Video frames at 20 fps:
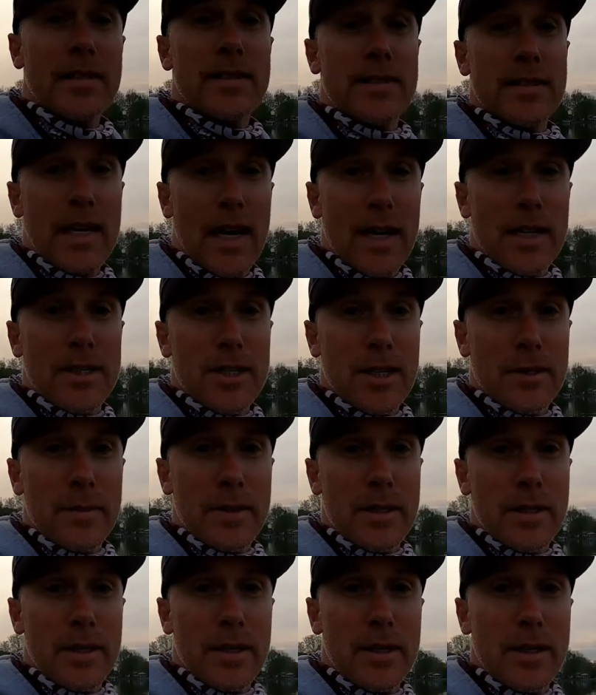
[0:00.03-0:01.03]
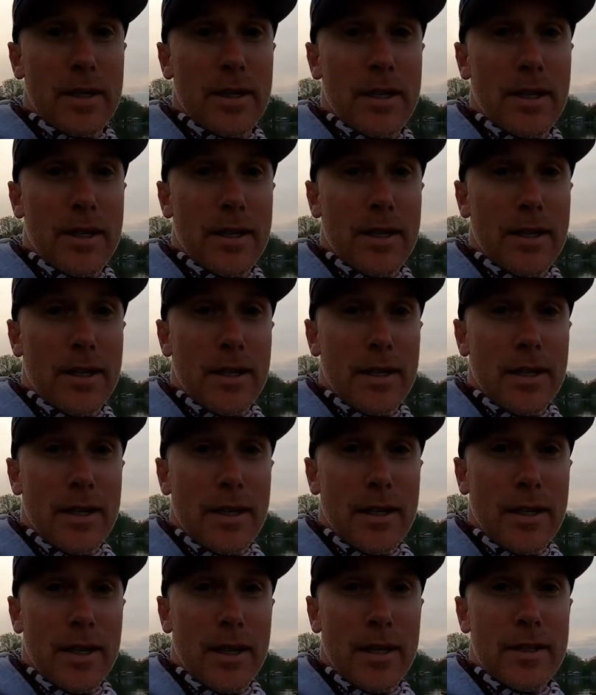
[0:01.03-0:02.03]
This is not a tournament.
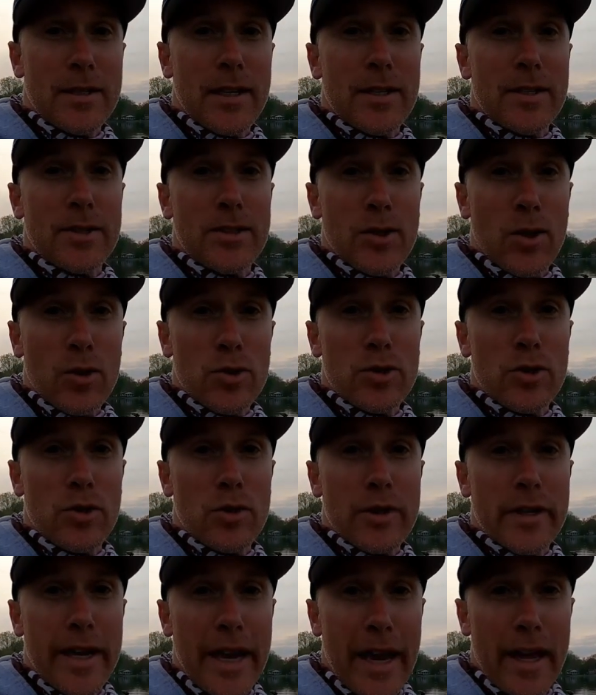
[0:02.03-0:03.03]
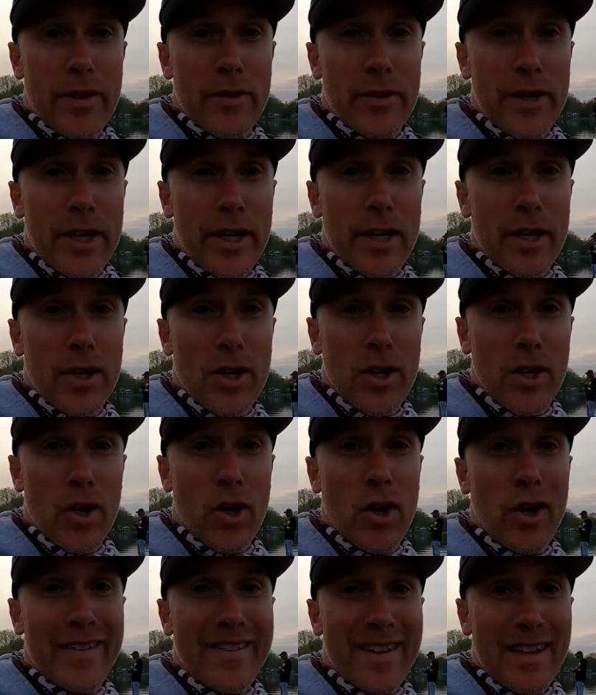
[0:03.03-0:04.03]
It's a social gathering
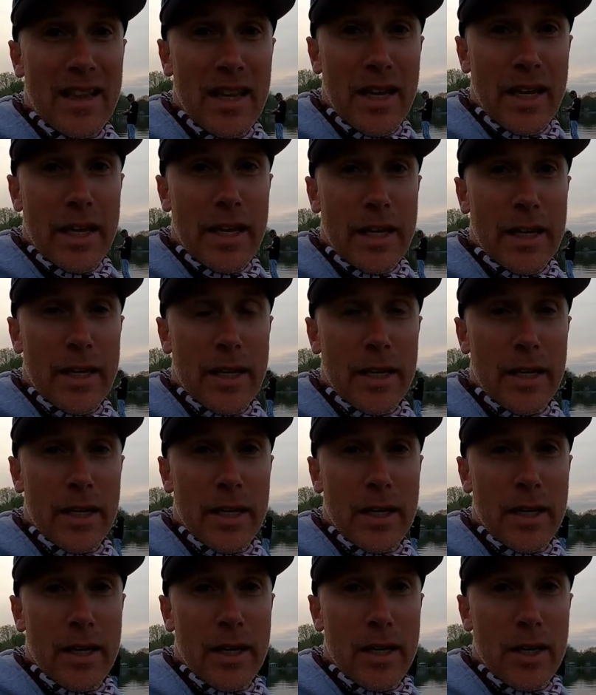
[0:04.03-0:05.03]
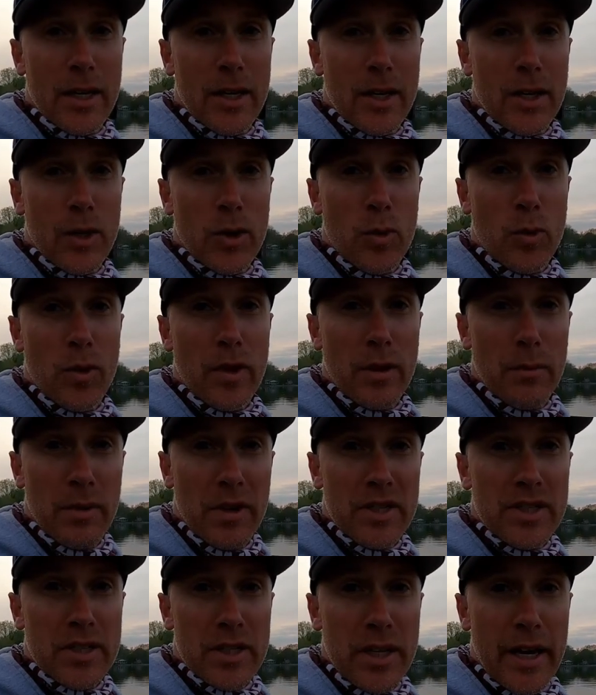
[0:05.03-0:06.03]
on the lake with a
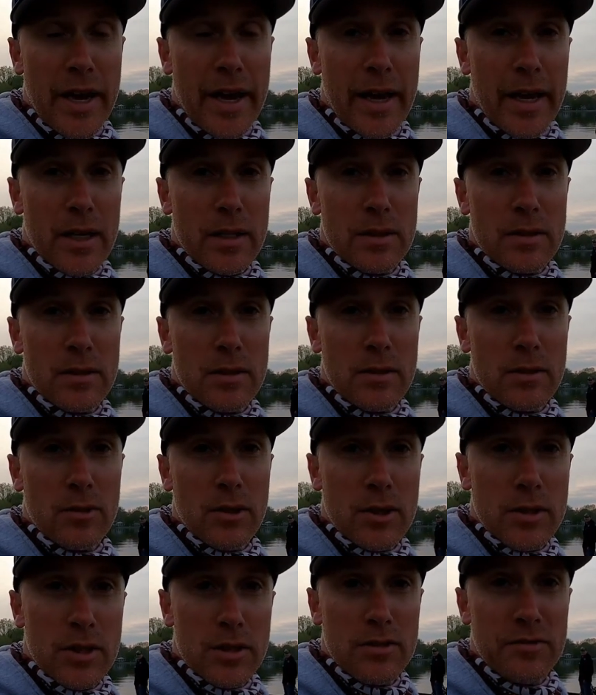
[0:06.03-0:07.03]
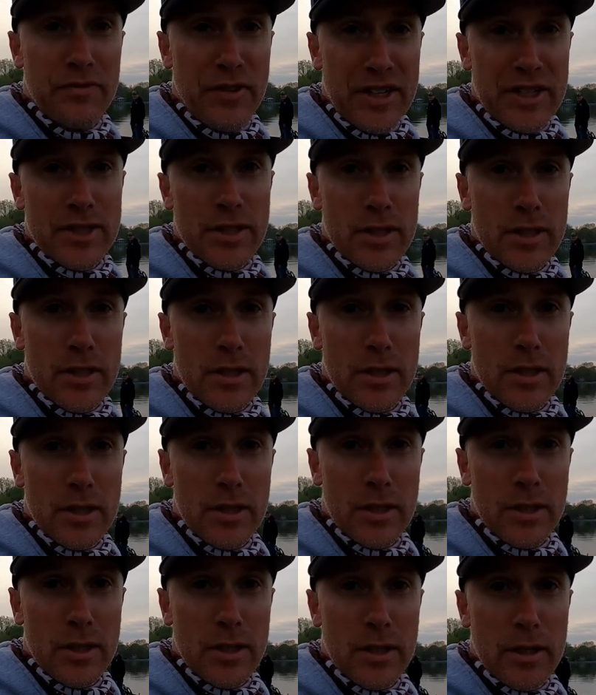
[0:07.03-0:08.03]
bunch of guys who are just fishing.
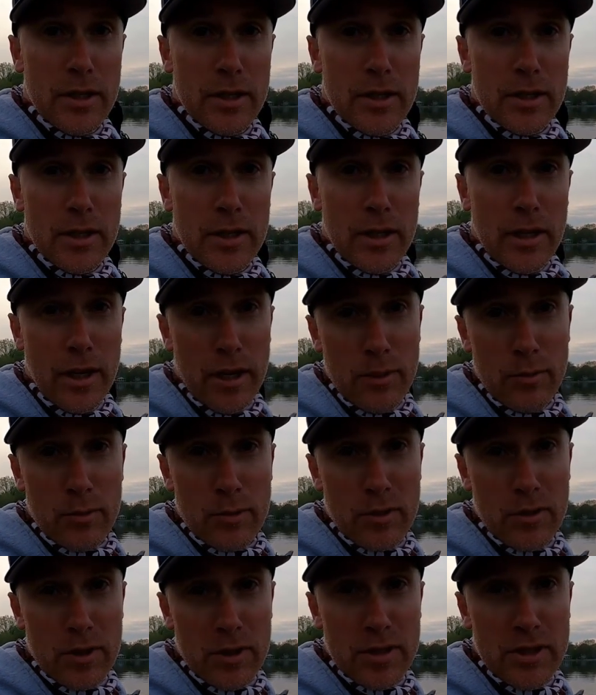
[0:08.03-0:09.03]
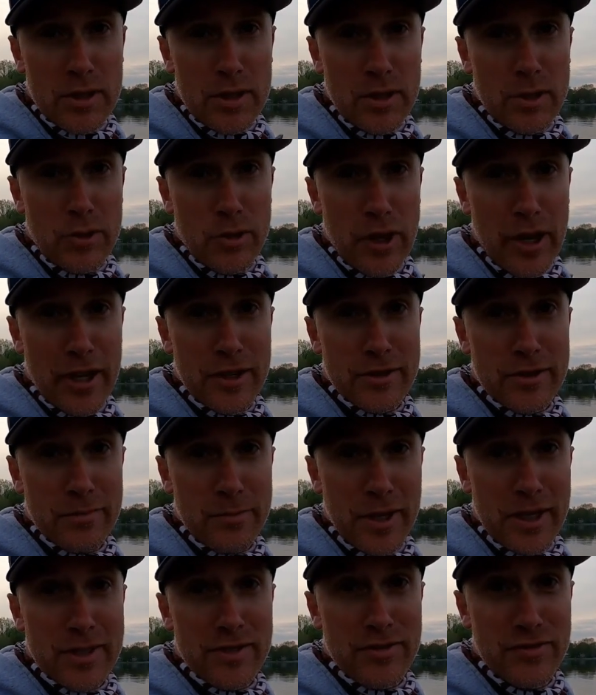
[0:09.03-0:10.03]
And we're going to see who has the
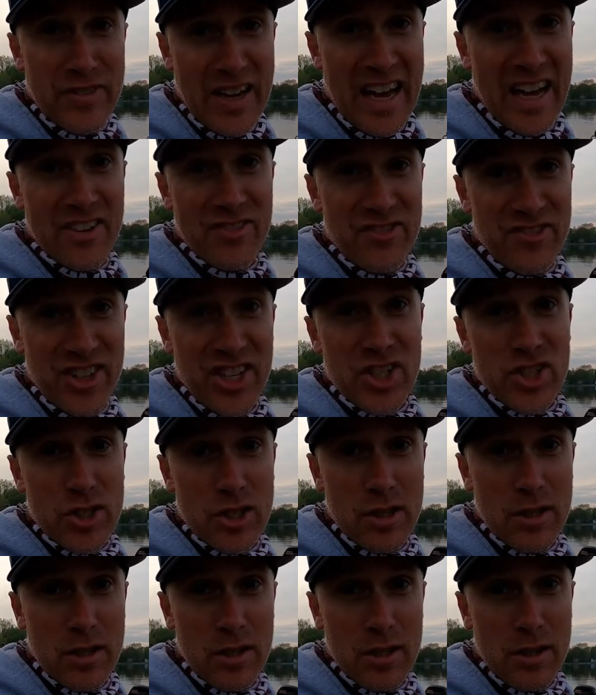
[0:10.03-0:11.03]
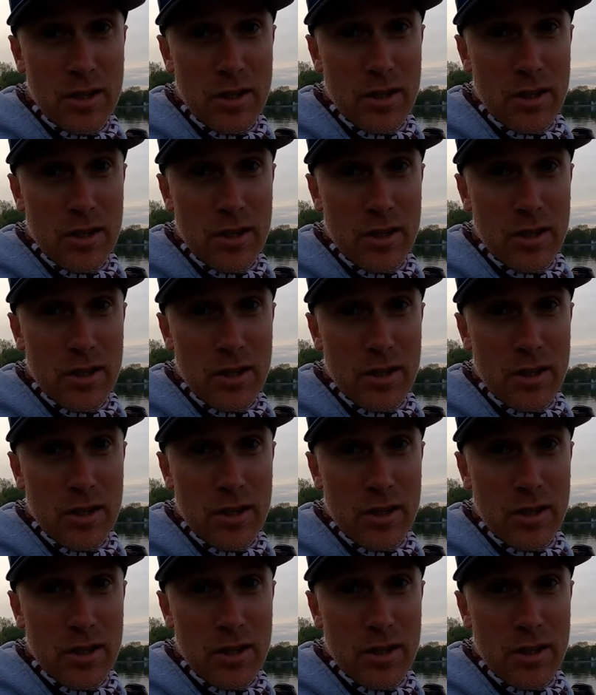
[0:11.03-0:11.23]
best five fish.